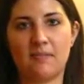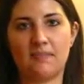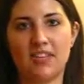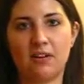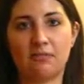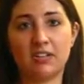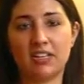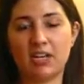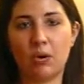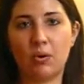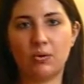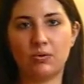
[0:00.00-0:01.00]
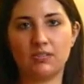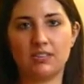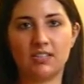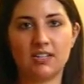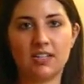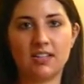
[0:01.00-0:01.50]
they really hold
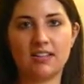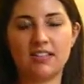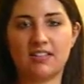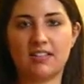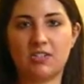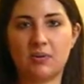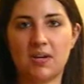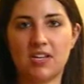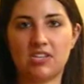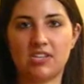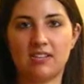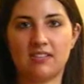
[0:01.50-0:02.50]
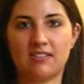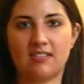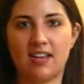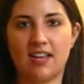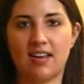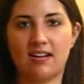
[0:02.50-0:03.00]
these situations
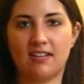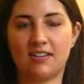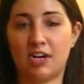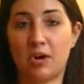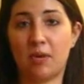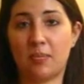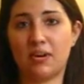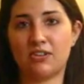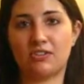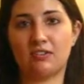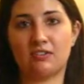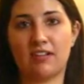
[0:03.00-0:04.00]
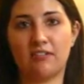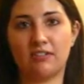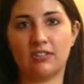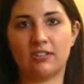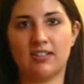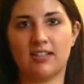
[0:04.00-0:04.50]
at, a personal
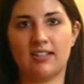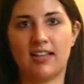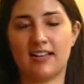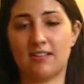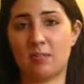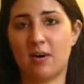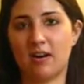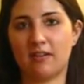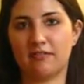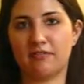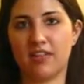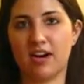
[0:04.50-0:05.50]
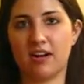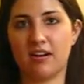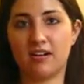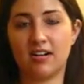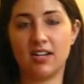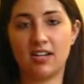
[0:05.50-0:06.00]
level and as a part of
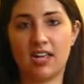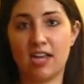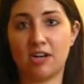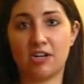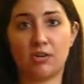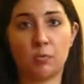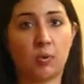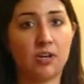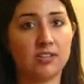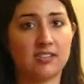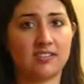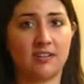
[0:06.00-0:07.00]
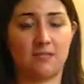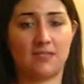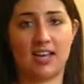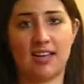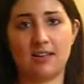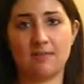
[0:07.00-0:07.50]
their inner worth
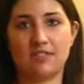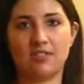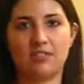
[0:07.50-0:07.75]
sometimes.